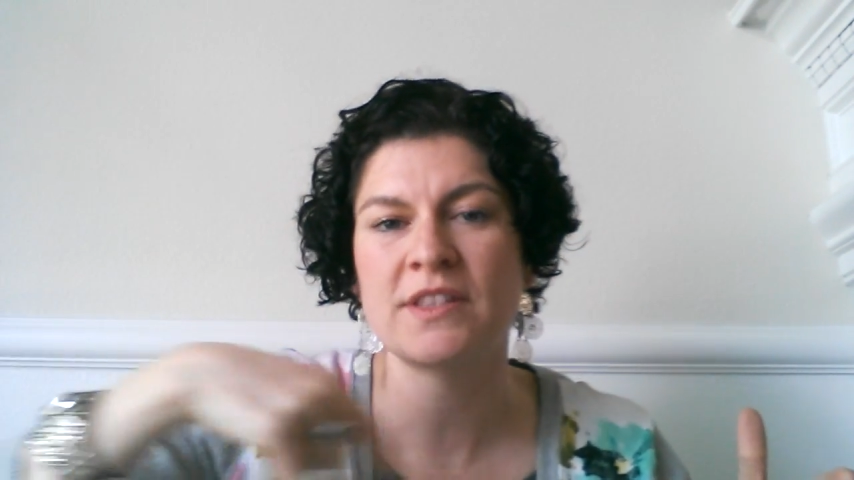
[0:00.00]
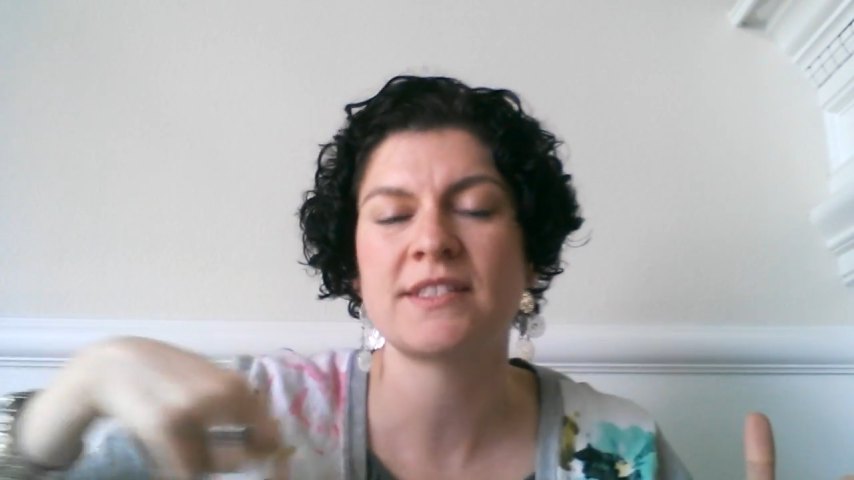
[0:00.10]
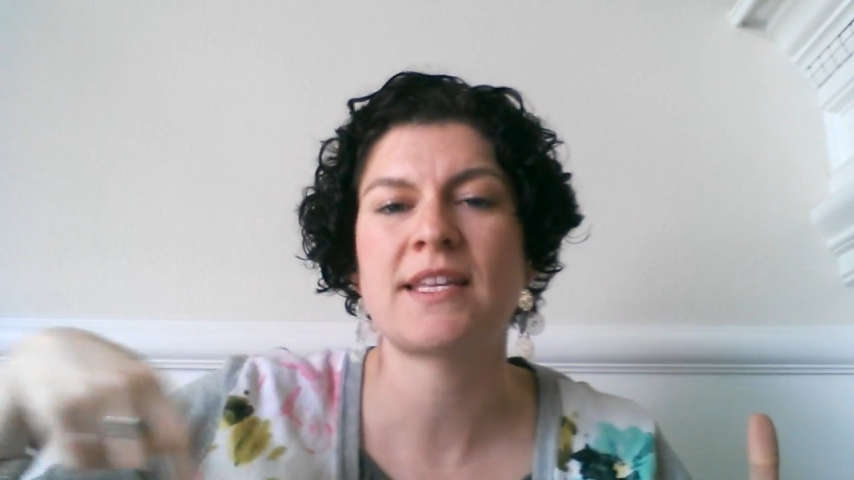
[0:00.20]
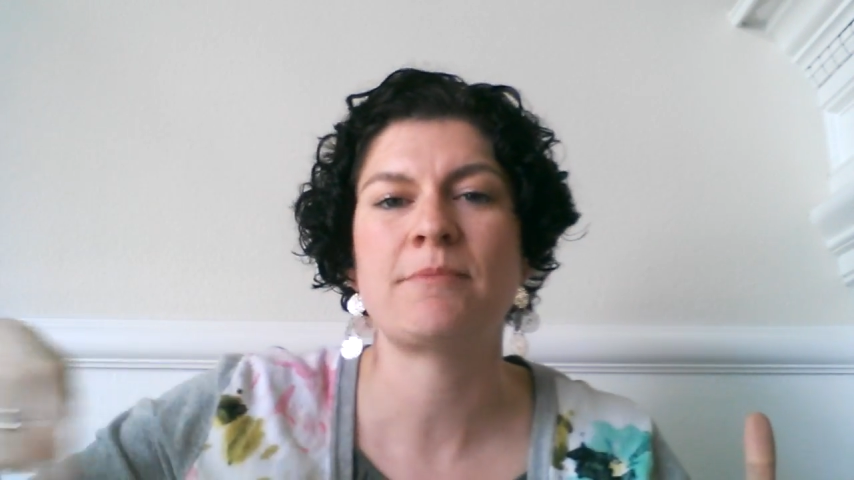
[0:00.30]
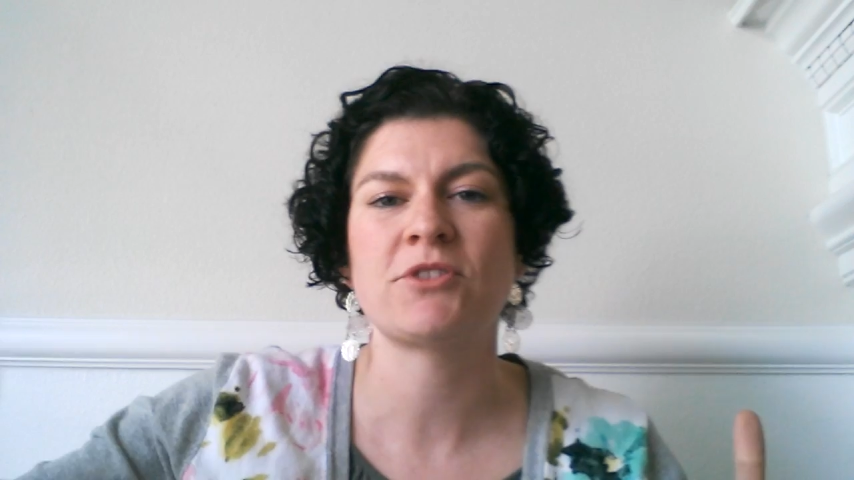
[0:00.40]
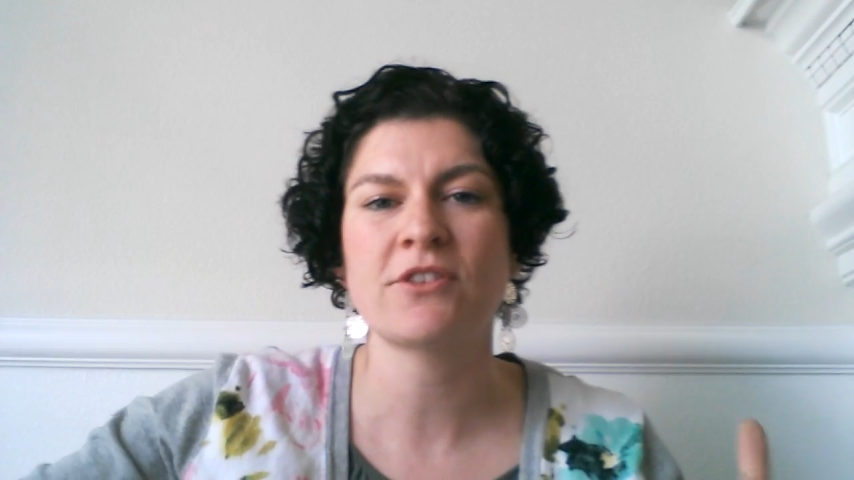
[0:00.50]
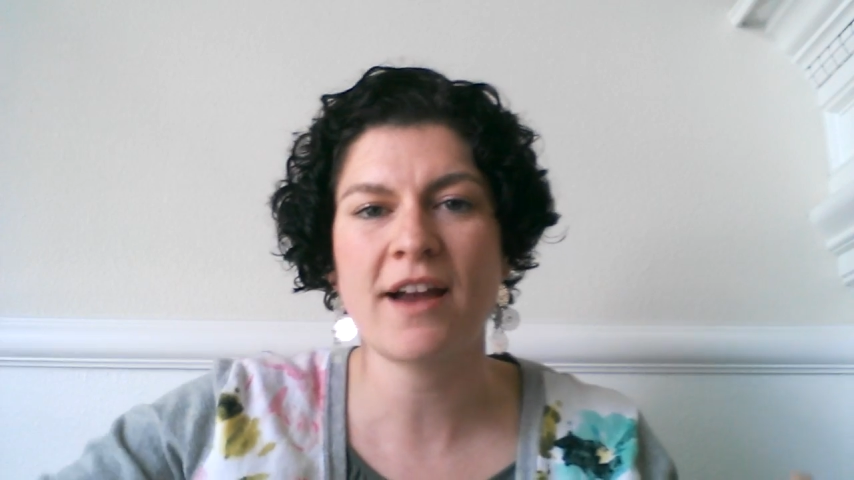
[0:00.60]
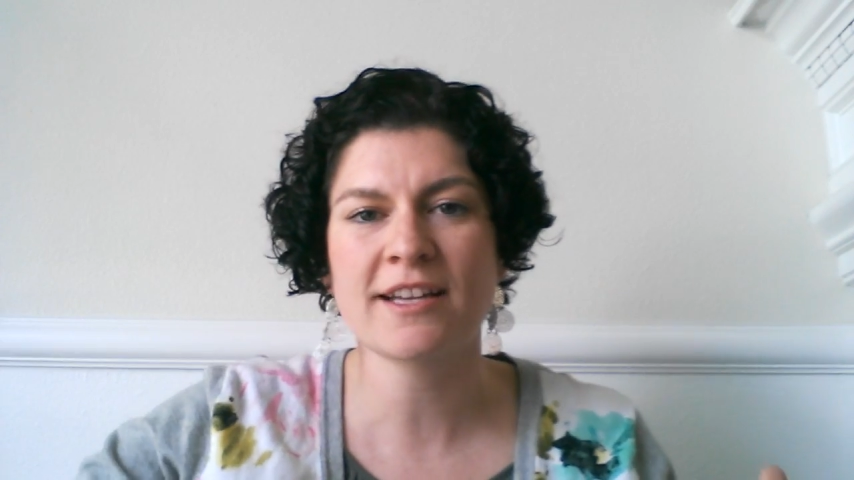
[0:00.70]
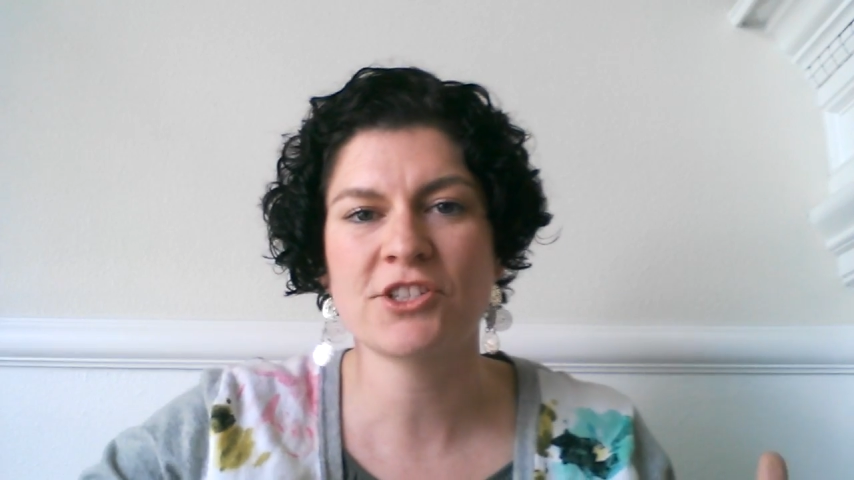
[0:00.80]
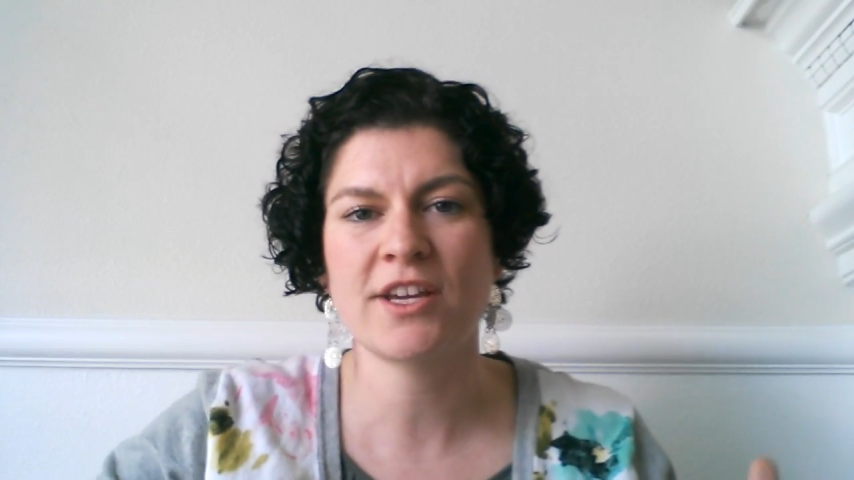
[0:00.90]
in the same
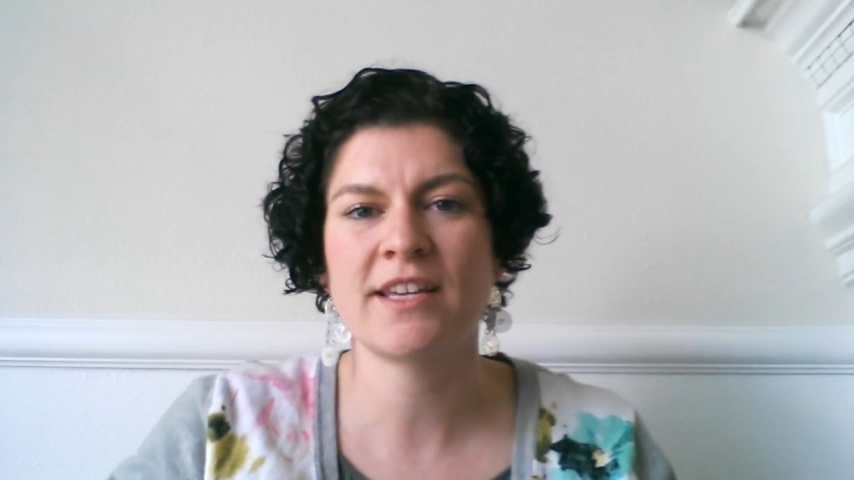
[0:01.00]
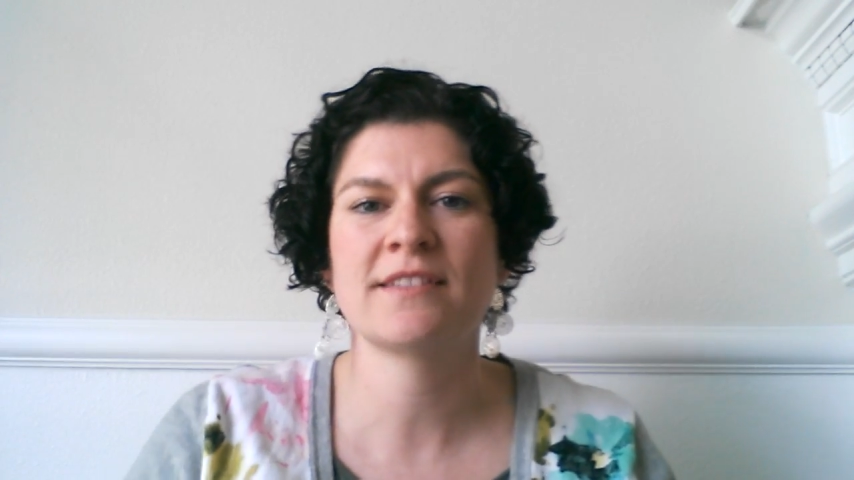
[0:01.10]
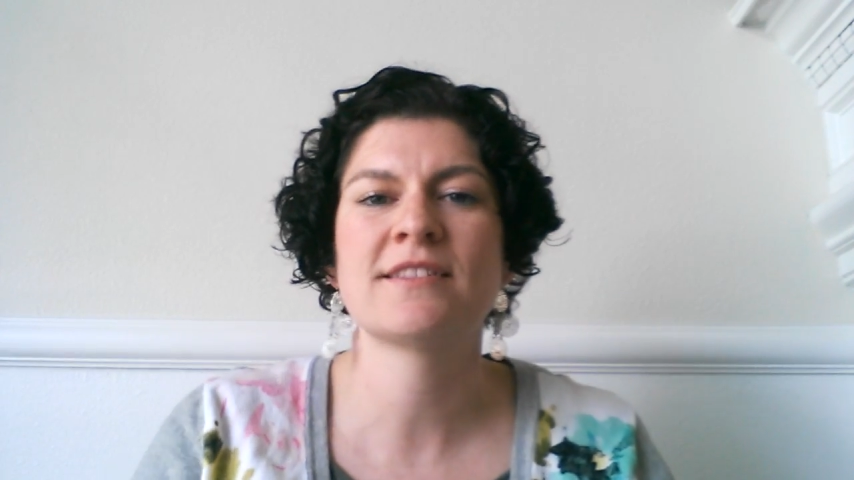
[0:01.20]
direction